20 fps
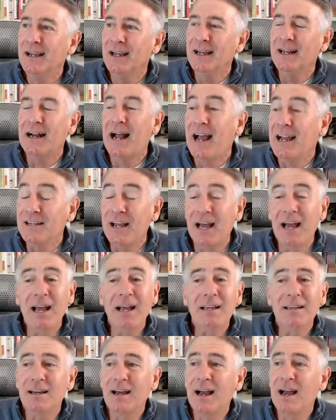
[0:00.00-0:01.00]
that's really
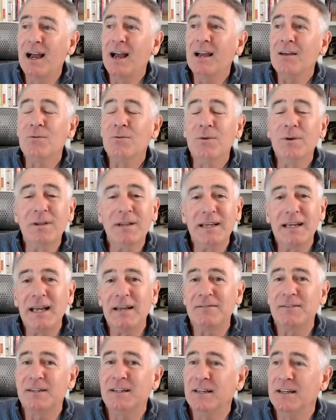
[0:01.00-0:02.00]
good. I really
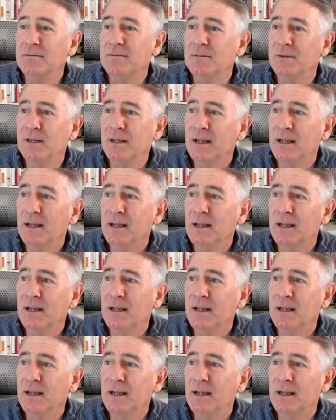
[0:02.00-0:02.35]
advocate,